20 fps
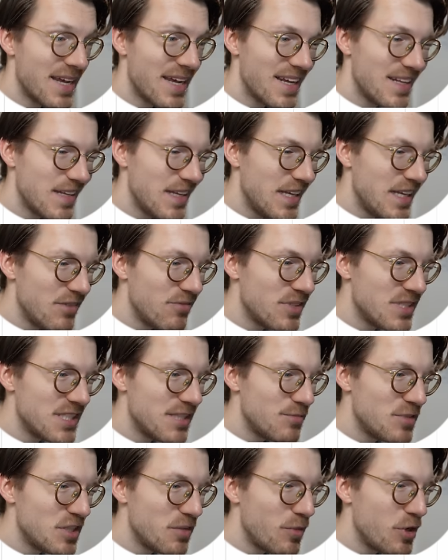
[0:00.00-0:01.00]
It even
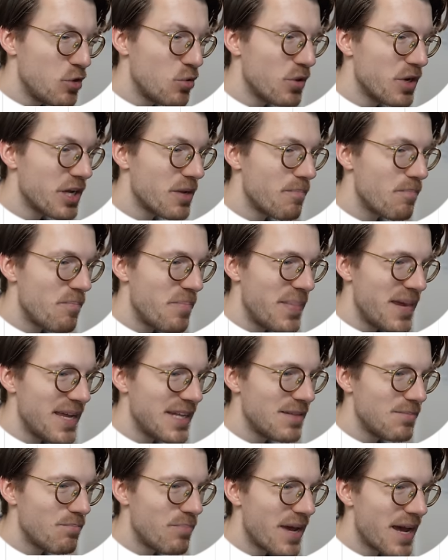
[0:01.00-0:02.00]
seems to be doing a
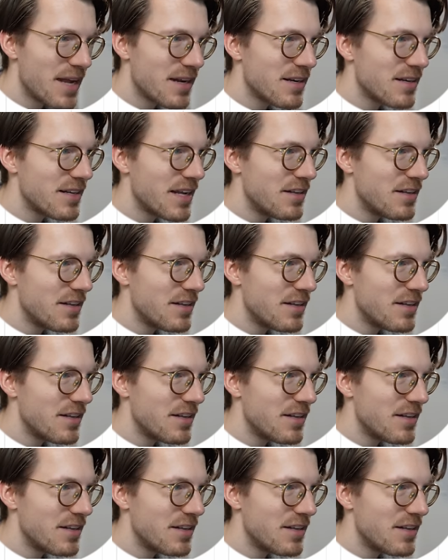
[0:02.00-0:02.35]
bit better